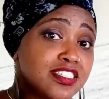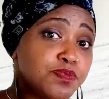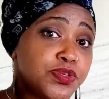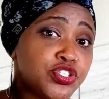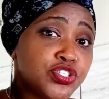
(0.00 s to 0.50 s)
has
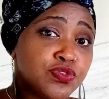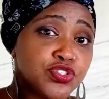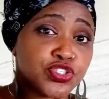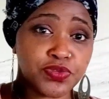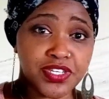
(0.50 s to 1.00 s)
been
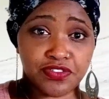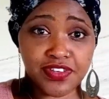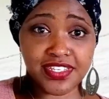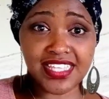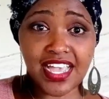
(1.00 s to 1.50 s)
shown to
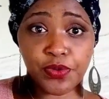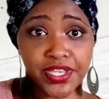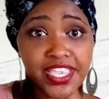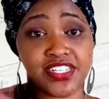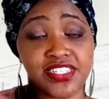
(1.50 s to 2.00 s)
increase our
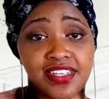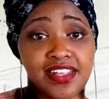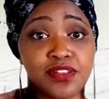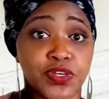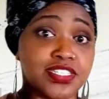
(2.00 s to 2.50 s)

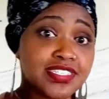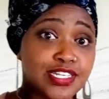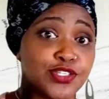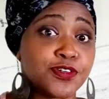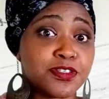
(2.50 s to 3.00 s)
HDL, which, as I
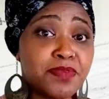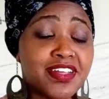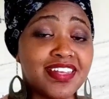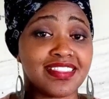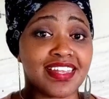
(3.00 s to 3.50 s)
talked
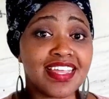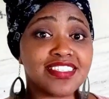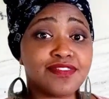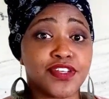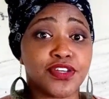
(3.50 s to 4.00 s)
about in the
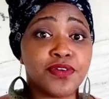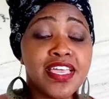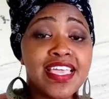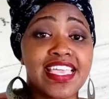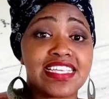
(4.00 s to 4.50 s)
last video,
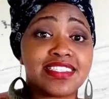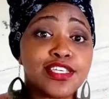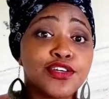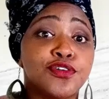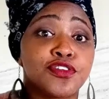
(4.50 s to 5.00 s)
is
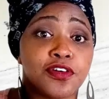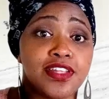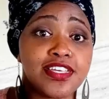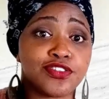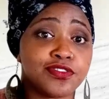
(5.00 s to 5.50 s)
the good
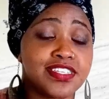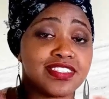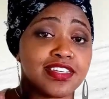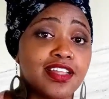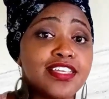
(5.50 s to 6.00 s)
cholesterol, is
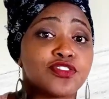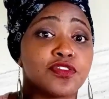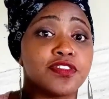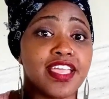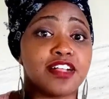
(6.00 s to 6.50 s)
the
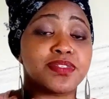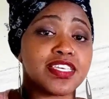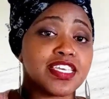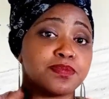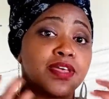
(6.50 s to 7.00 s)
cholesterol that helps
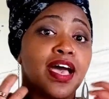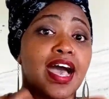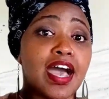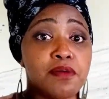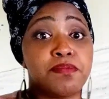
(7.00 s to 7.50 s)
keep
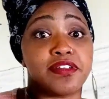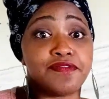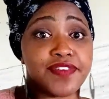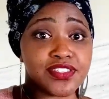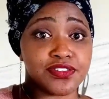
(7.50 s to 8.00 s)
our
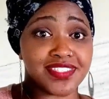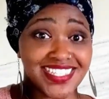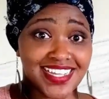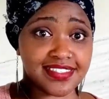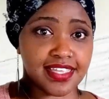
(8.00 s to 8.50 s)
blood vessels
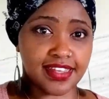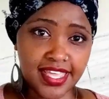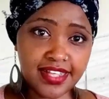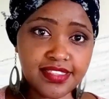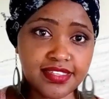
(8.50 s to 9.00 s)
nice and
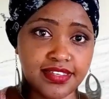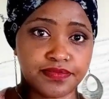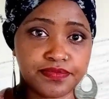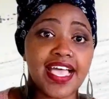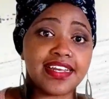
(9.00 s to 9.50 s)
healthy.
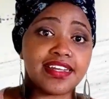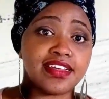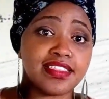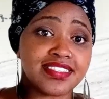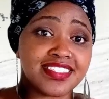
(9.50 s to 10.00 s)
And
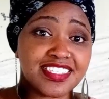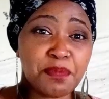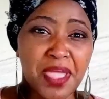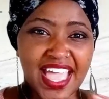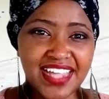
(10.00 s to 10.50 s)
another
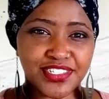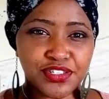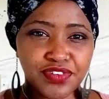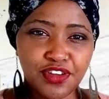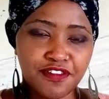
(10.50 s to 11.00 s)

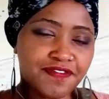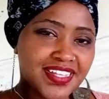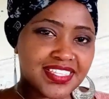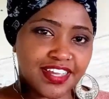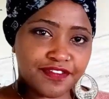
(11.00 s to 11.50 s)
subcategory of
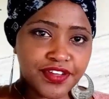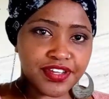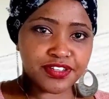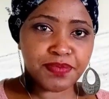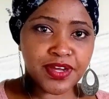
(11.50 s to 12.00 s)
fat that I've
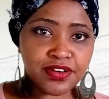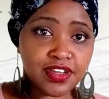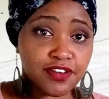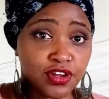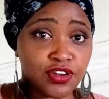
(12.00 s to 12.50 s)
heard about
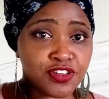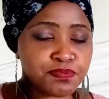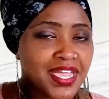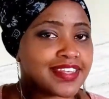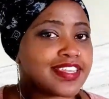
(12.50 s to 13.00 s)
a lot,
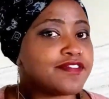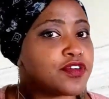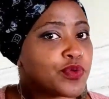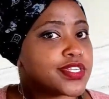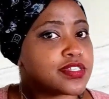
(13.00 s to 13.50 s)
but I never
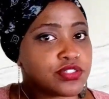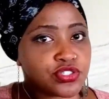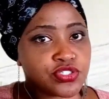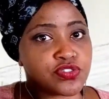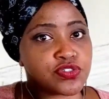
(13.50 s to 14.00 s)
quite
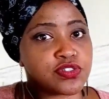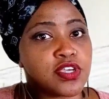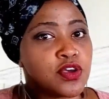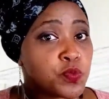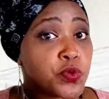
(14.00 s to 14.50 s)
understood
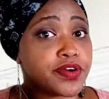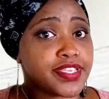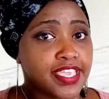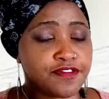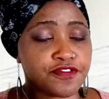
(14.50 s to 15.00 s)
where it
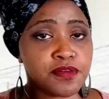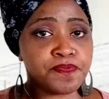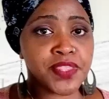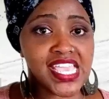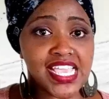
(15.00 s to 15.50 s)
came
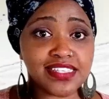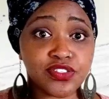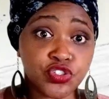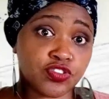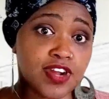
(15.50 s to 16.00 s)
from,
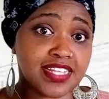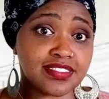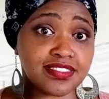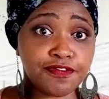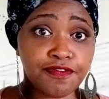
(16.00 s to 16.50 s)
is
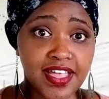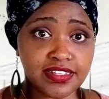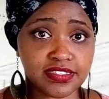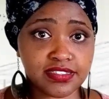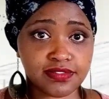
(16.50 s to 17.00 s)
trans
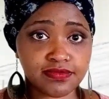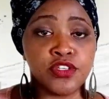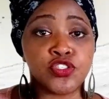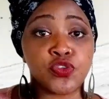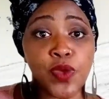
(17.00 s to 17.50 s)
fats.
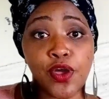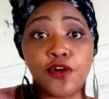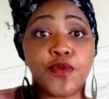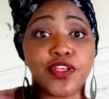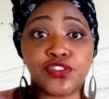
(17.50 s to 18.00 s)
So we're
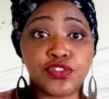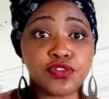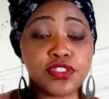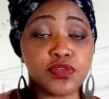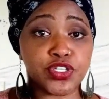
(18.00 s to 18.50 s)
always
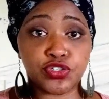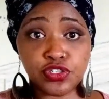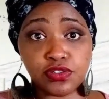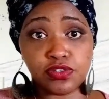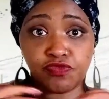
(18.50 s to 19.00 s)
told that we
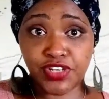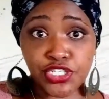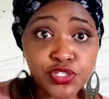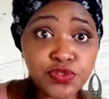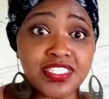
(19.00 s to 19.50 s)
should
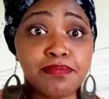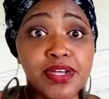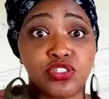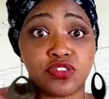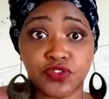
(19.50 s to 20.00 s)
reduce the
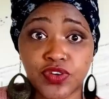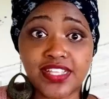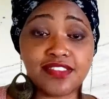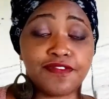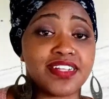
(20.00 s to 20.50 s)
amount of
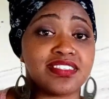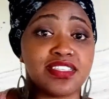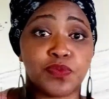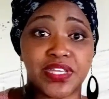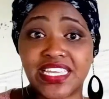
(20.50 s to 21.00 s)
trans fats
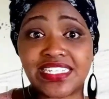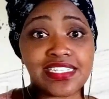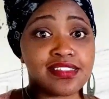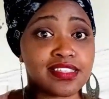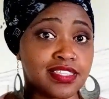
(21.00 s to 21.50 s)
that we're
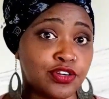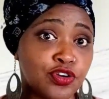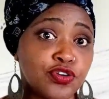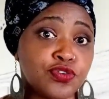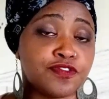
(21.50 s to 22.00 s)
eating, that they're
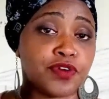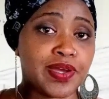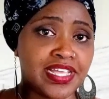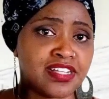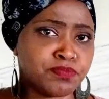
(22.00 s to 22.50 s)
not good for
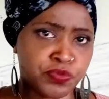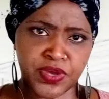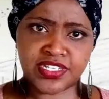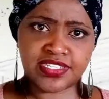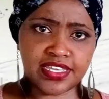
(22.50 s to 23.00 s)
our health.
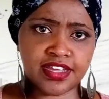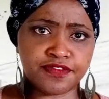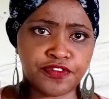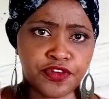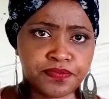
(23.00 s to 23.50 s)
Where do they
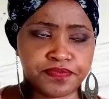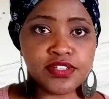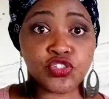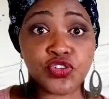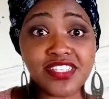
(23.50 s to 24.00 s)
come from?
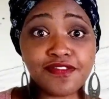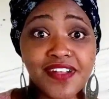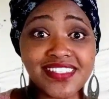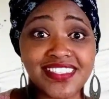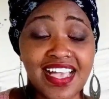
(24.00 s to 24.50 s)
Trans
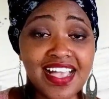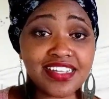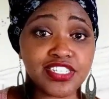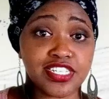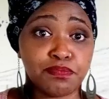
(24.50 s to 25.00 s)
fats are
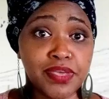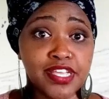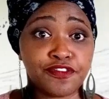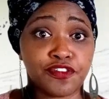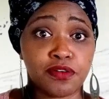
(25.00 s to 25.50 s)
actually
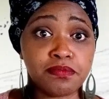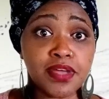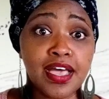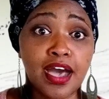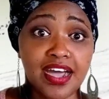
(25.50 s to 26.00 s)
made from
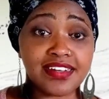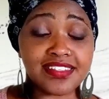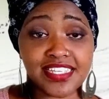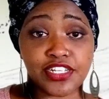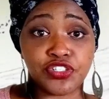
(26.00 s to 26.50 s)

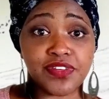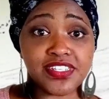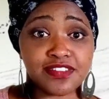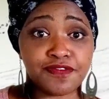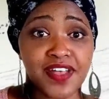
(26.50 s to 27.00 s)

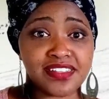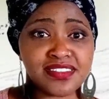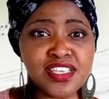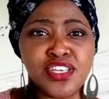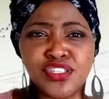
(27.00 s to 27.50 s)
unsaturated fats,